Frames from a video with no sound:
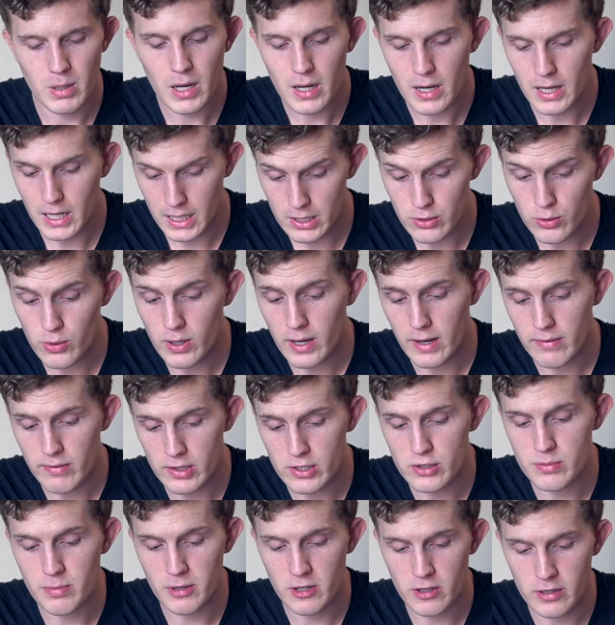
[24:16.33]
I do have
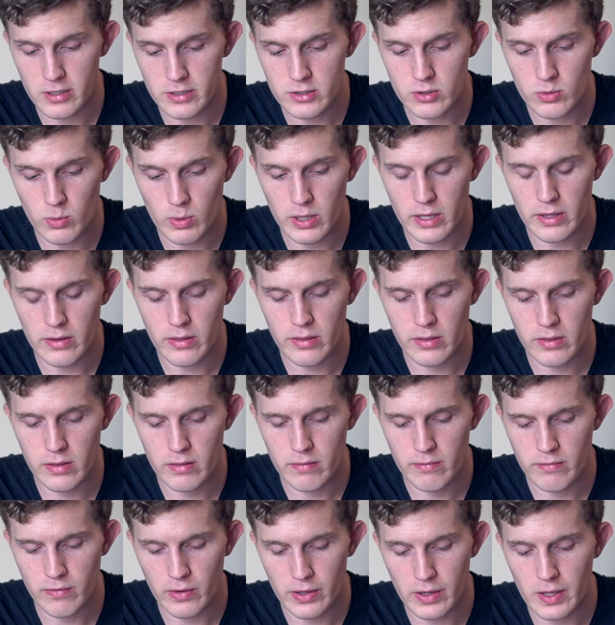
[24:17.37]
experience with
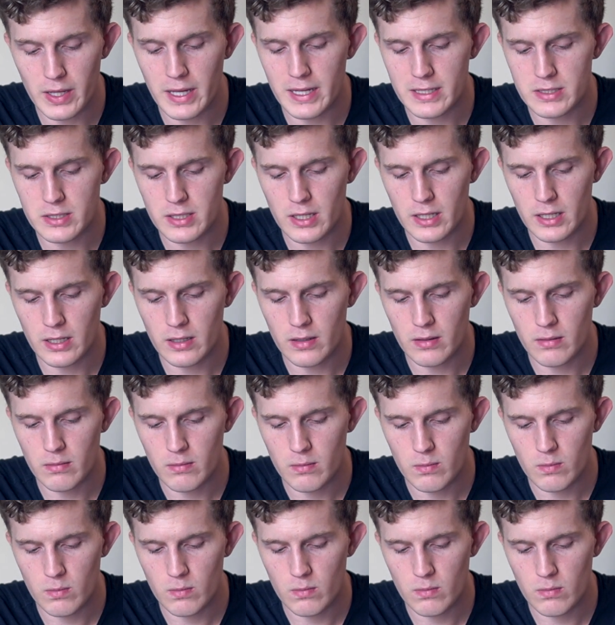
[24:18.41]
freelancing
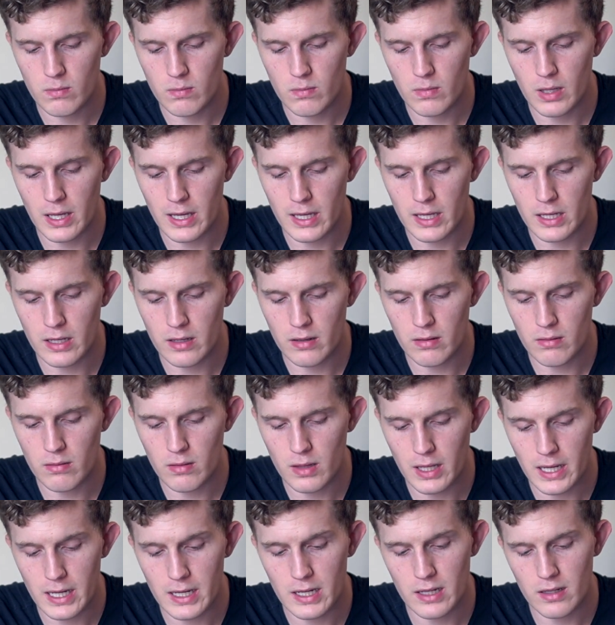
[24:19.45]
and
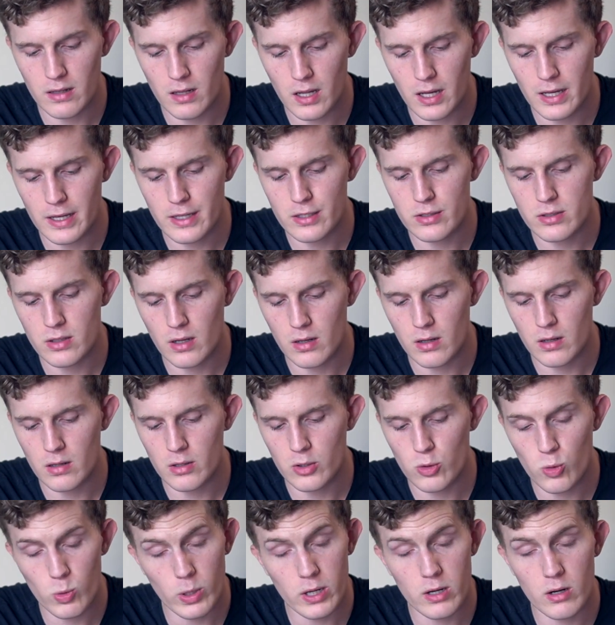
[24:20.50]
landing clients on
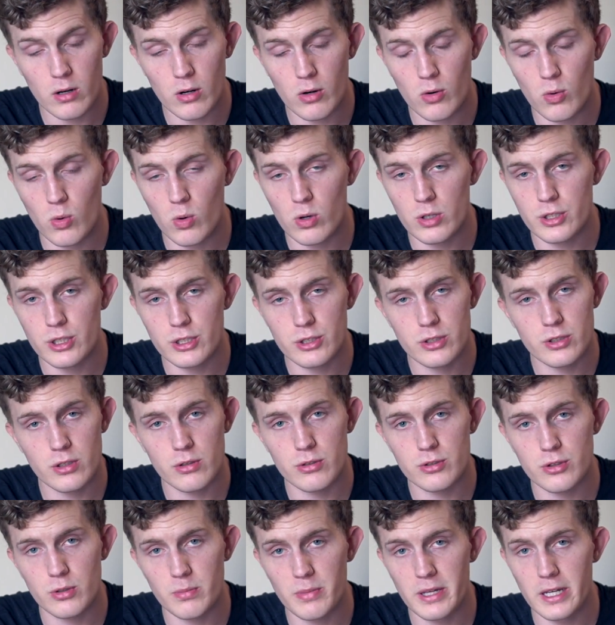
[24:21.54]
Twitter or just
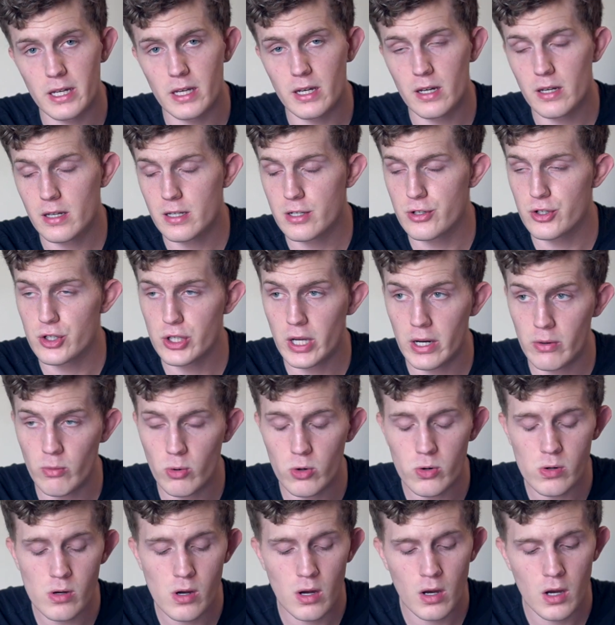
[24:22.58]
social media in
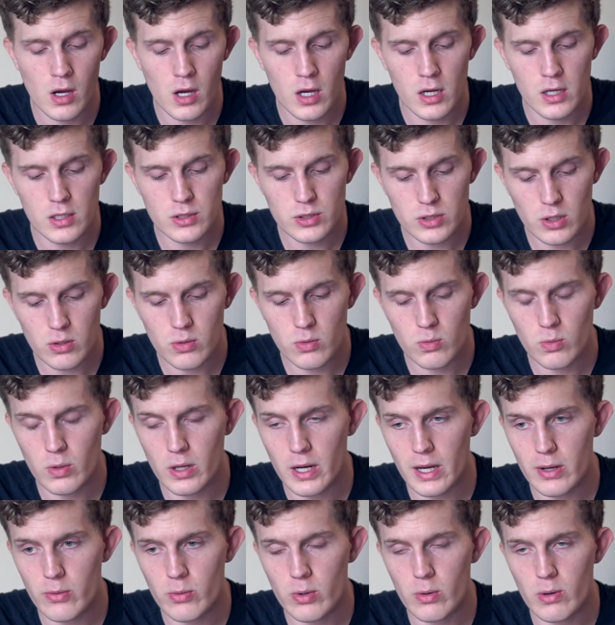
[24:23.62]
general. So what
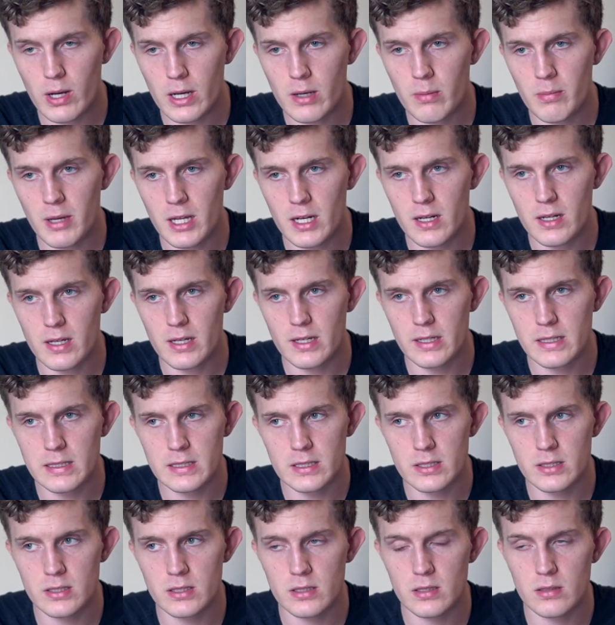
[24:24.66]
I would recommend
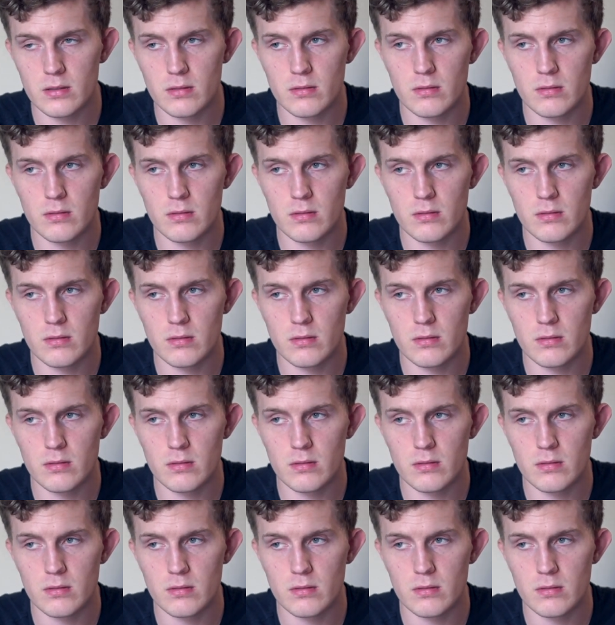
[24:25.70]
is